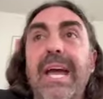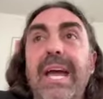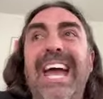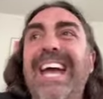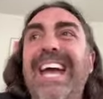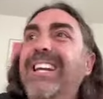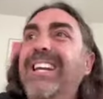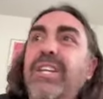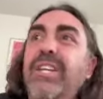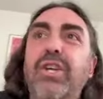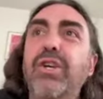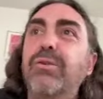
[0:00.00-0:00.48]

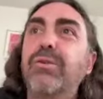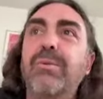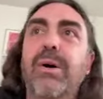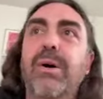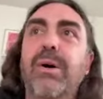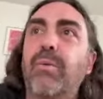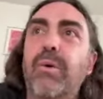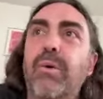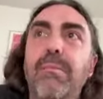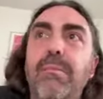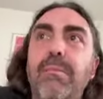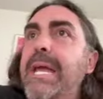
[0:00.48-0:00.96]
And
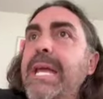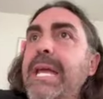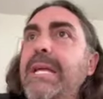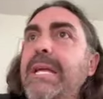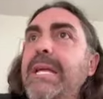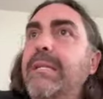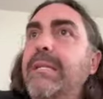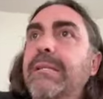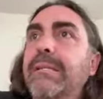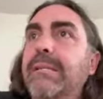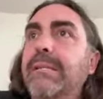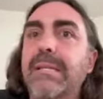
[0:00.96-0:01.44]
Cuba
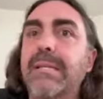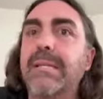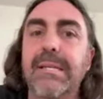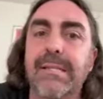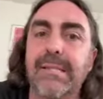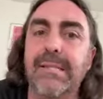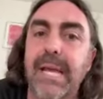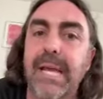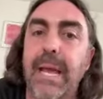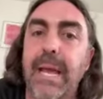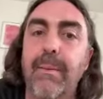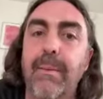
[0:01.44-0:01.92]
remains the
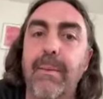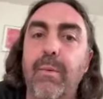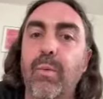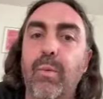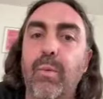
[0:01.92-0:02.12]
same,